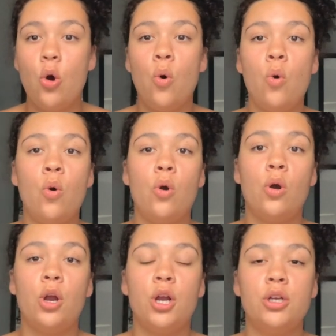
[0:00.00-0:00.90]

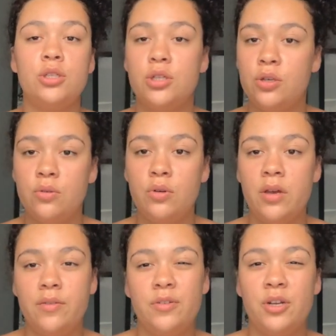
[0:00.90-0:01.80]
or 2,
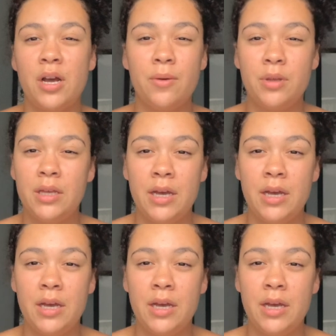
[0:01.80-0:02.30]
if you're not really